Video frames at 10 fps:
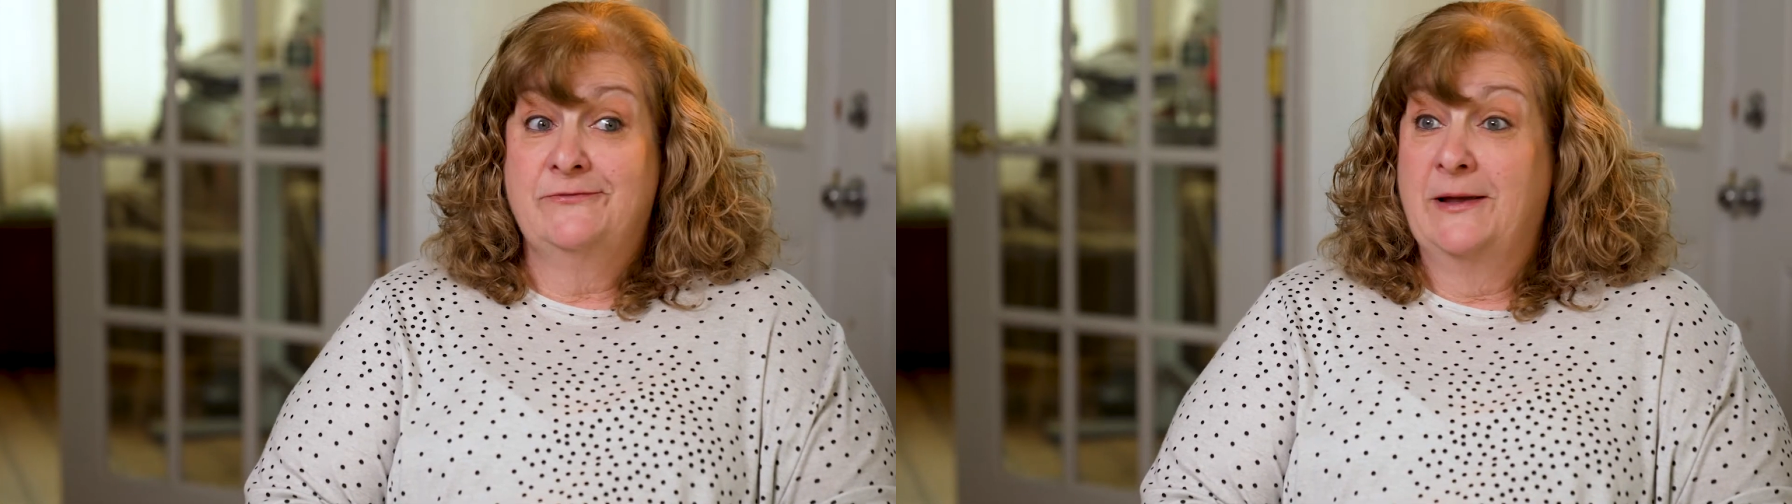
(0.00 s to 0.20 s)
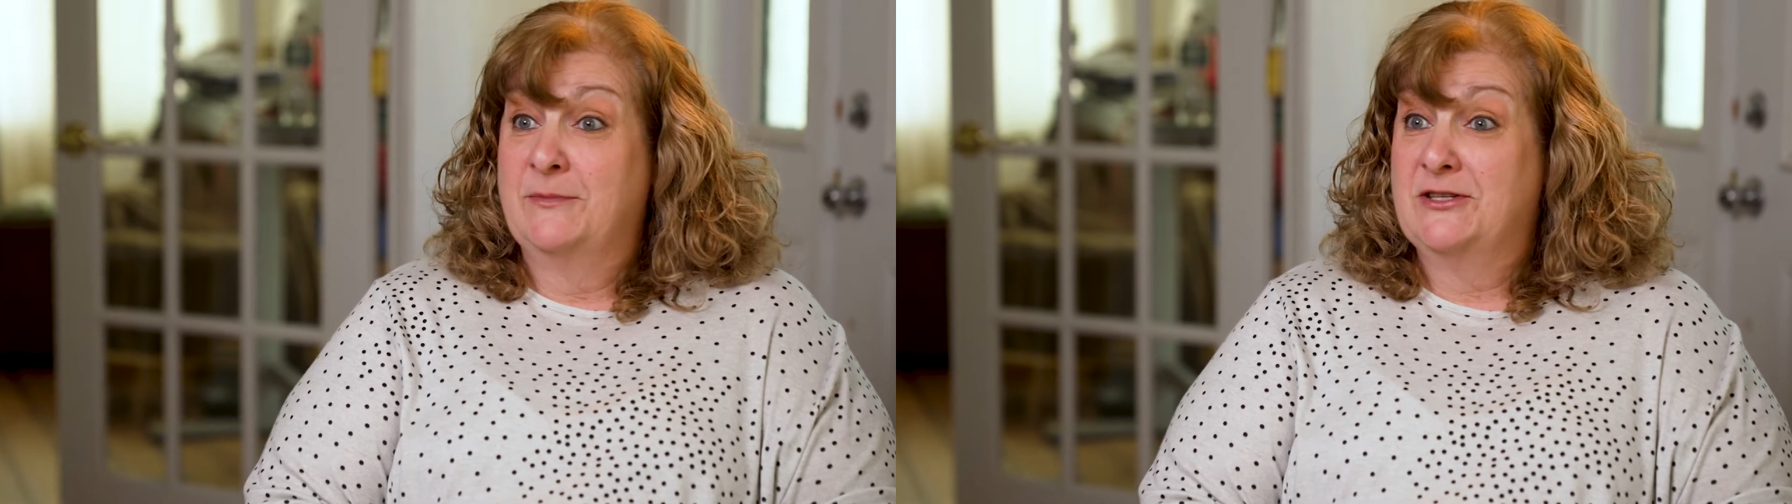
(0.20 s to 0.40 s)

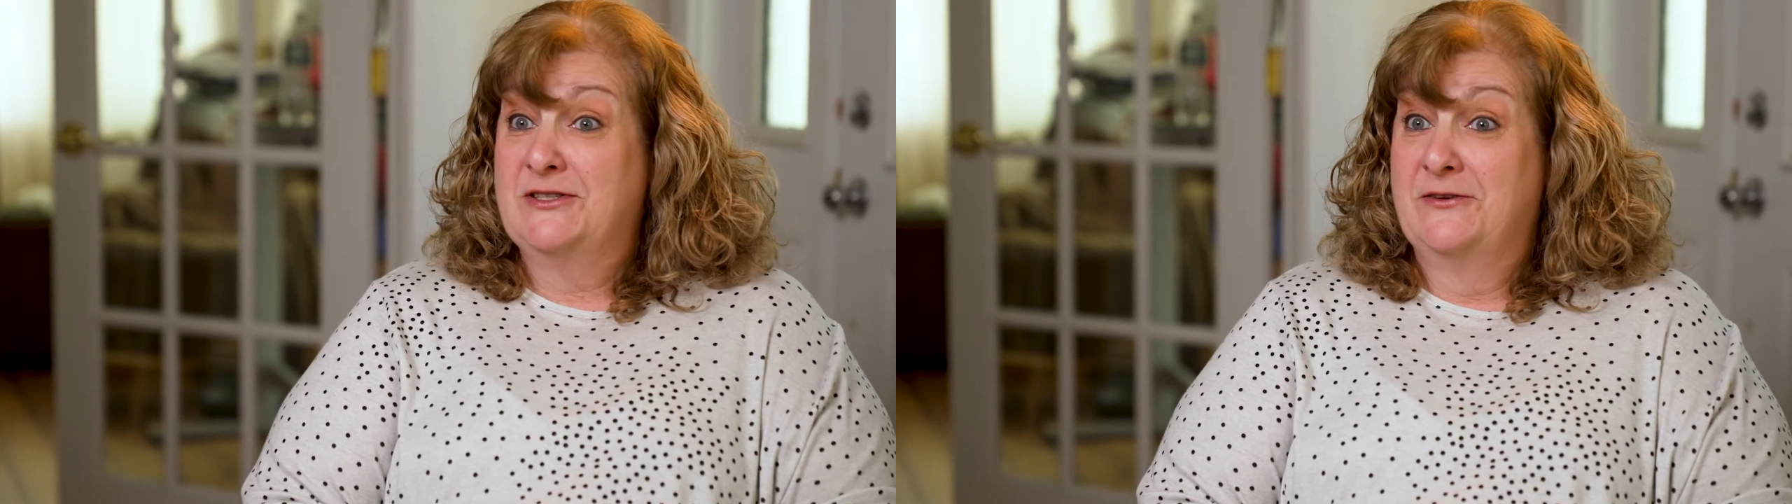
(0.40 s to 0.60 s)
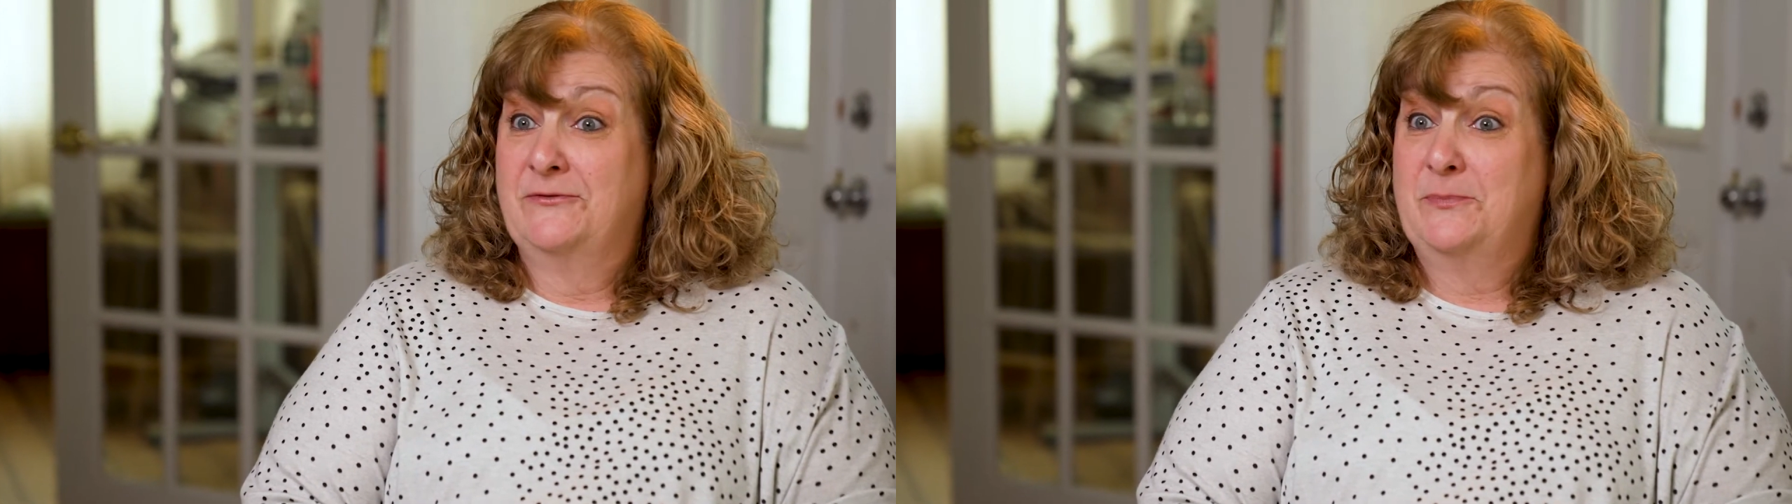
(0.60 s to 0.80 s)

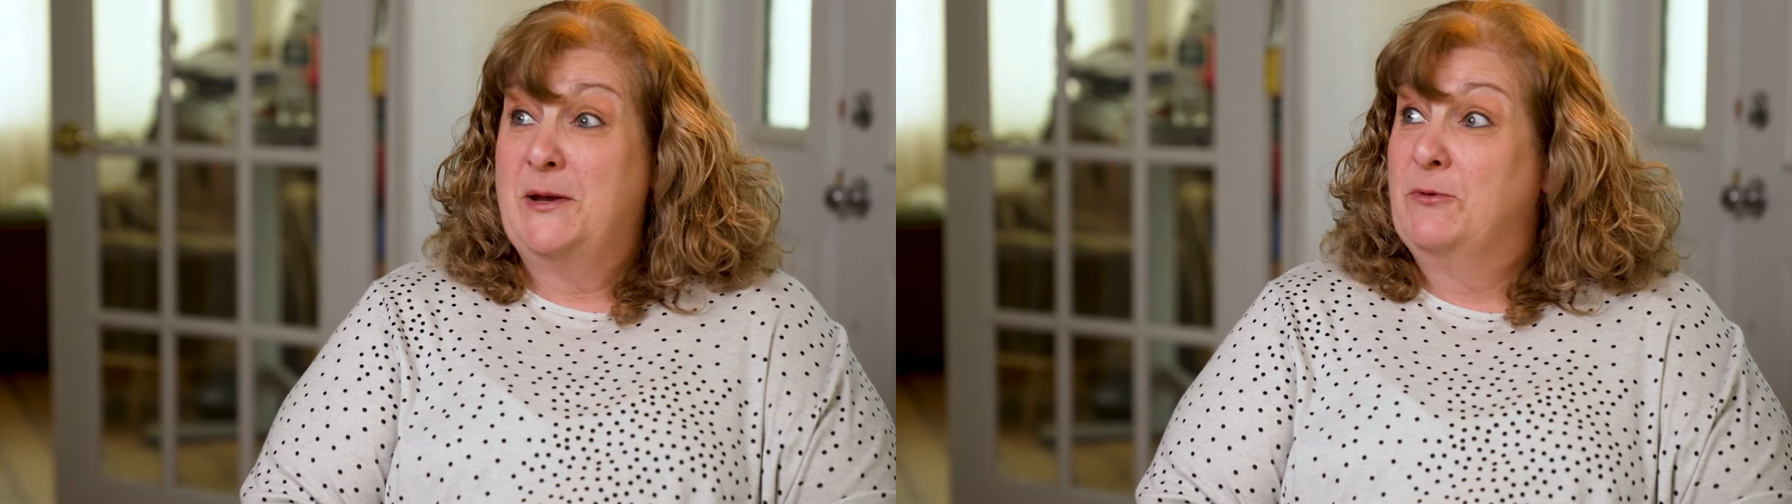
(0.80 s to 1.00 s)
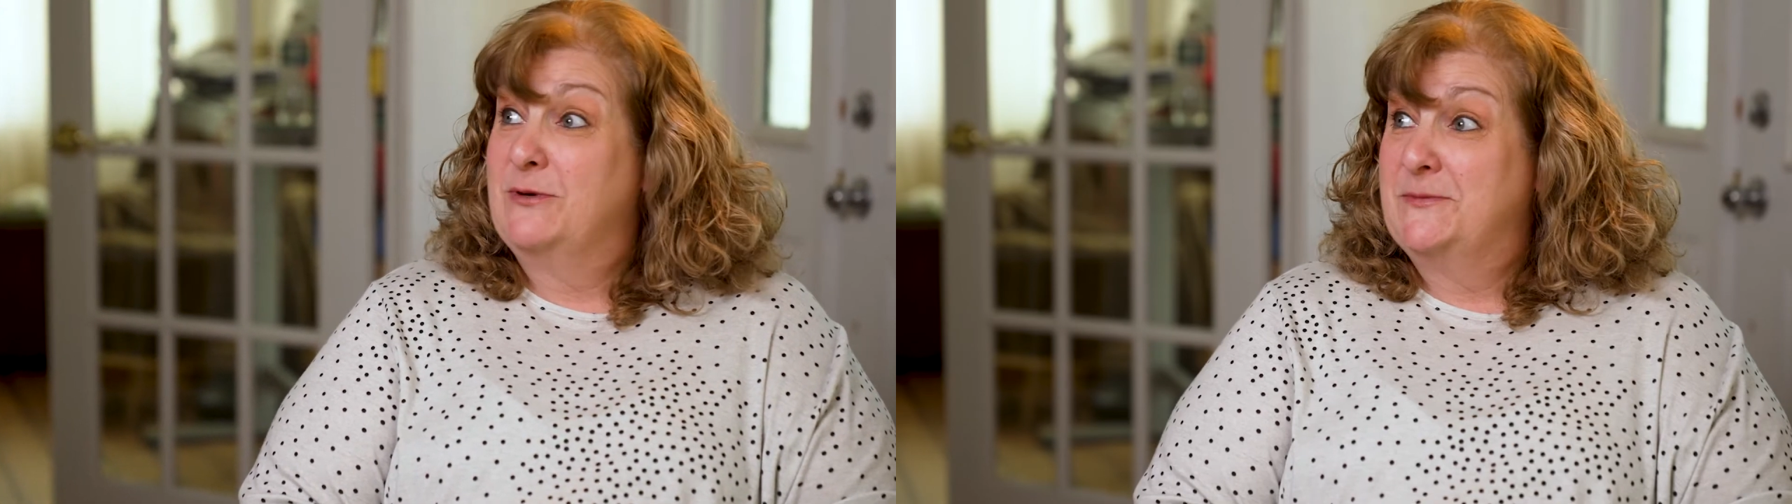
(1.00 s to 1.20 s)
families of
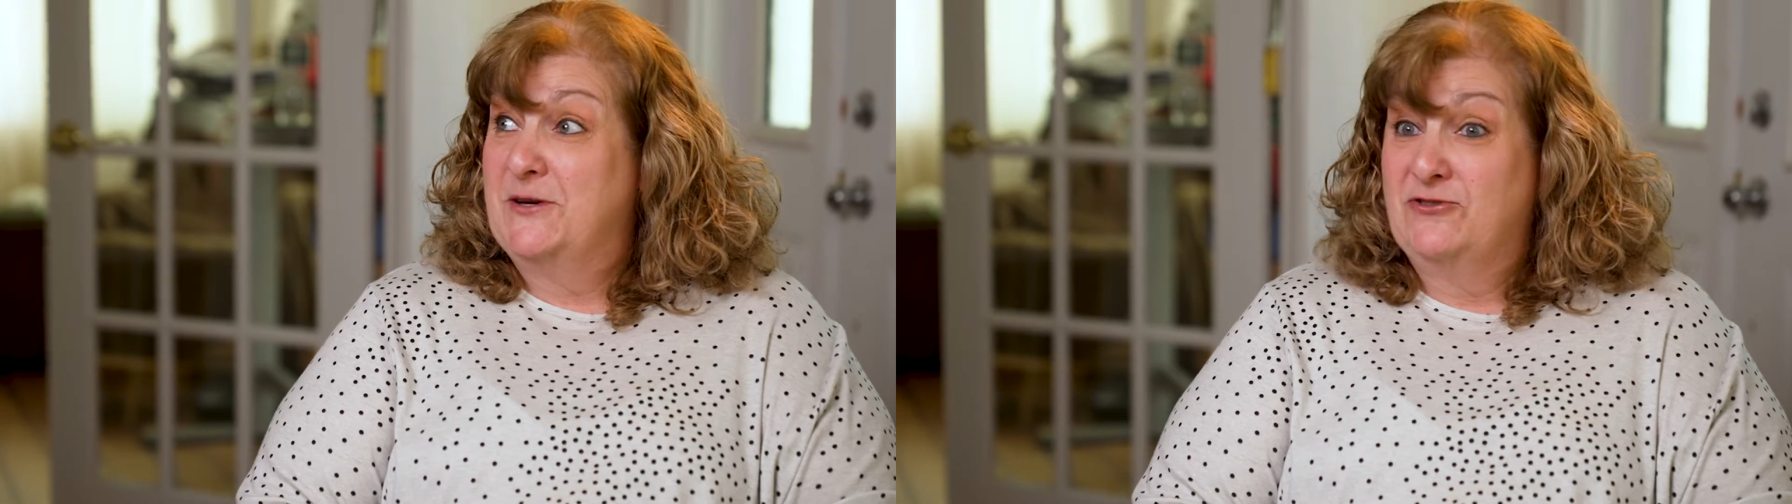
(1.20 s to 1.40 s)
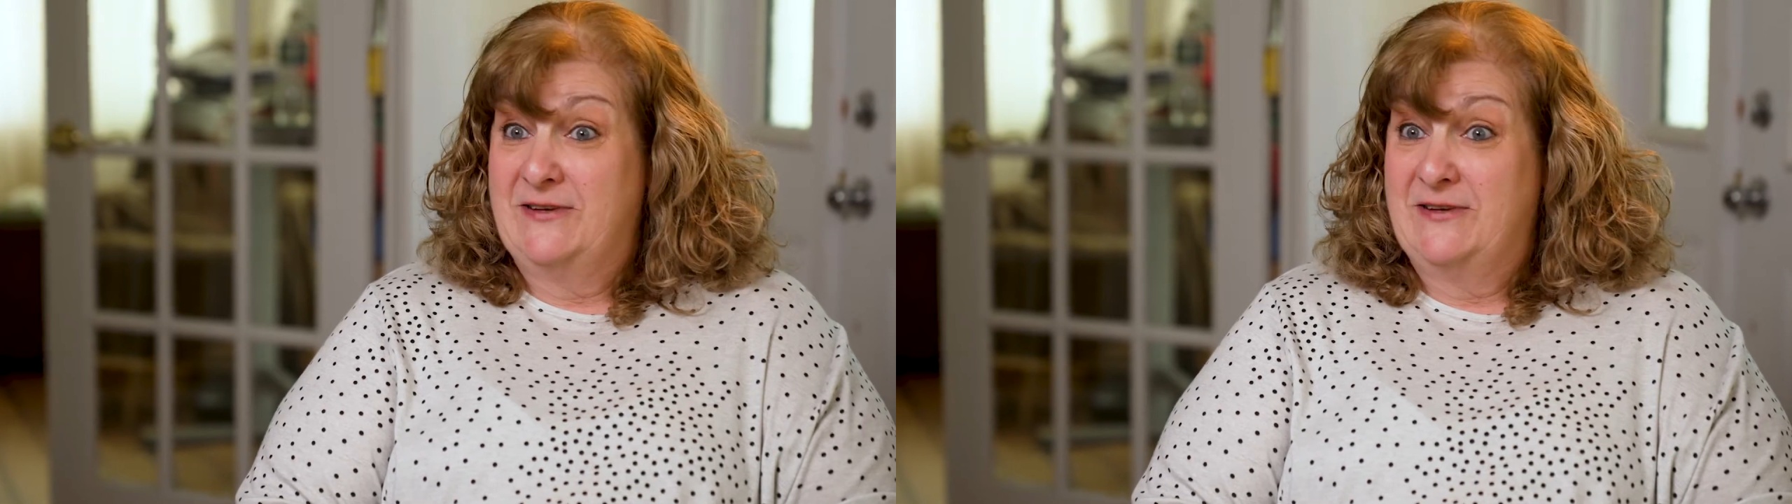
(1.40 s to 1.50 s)
people with special